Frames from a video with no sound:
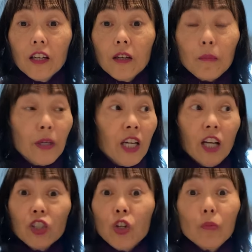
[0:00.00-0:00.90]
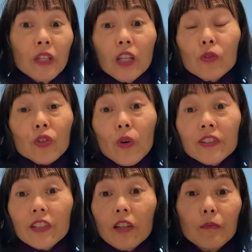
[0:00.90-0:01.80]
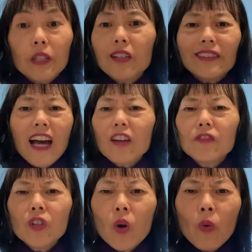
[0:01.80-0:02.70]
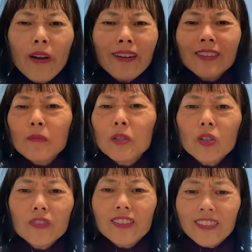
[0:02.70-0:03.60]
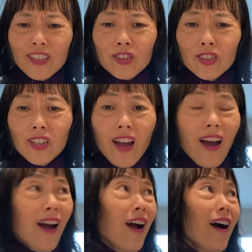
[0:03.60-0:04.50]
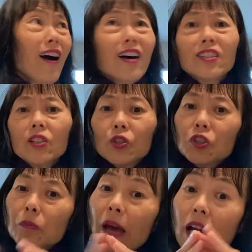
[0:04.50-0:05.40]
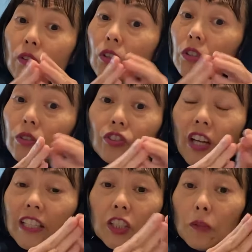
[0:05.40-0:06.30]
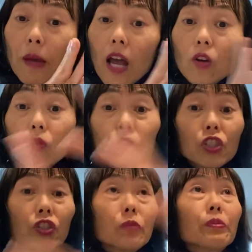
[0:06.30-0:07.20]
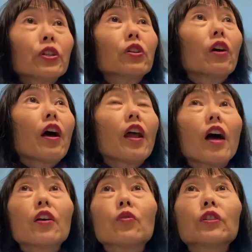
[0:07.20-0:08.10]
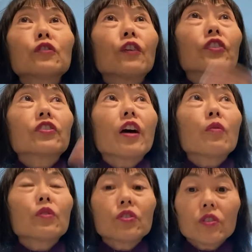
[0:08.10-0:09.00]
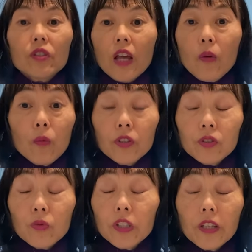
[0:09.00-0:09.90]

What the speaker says: but God showed me he was always there because out of nowhere in the middle of the desert, a little sparrow, a little tiny sparrow would just appear. And I always felt that was really a